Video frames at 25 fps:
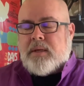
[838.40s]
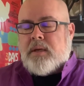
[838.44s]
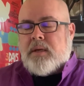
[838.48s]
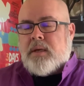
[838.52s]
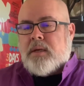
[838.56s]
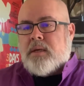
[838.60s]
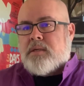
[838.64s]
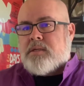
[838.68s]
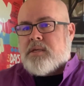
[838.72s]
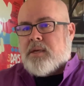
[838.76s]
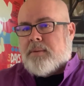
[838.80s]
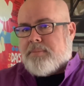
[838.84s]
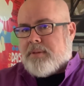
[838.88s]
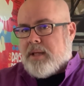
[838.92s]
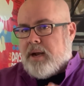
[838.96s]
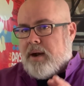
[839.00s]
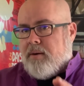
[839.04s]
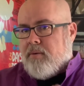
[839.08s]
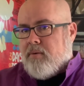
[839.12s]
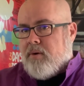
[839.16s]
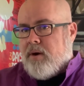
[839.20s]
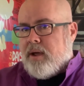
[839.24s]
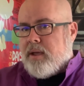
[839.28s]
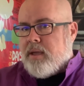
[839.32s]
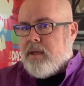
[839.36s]
Something I
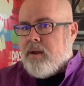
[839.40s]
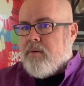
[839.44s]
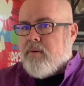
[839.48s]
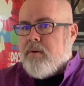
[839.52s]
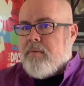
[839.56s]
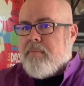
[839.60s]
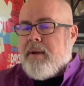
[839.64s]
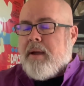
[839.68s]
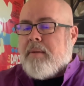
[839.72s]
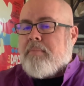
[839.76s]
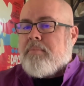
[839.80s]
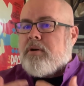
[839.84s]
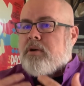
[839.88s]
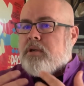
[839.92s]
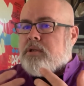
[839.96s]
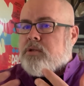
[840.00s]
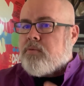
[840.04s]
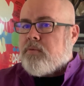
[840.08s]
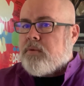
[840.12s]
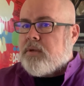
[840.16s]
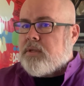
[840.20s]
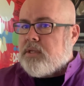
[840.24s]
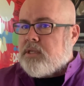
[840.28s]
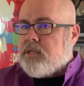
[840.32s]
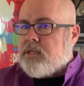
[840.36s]
want you to remember, it's
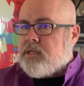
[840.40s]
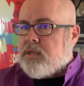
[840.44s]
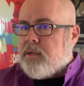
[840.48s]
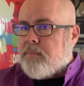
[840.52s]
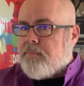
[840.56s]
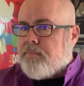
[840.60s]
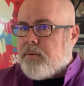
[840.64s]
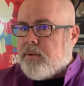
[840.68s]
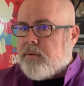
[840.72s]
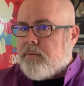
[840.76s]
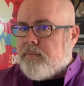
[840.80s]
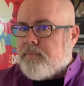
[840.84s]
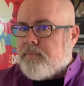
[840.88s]
really simple.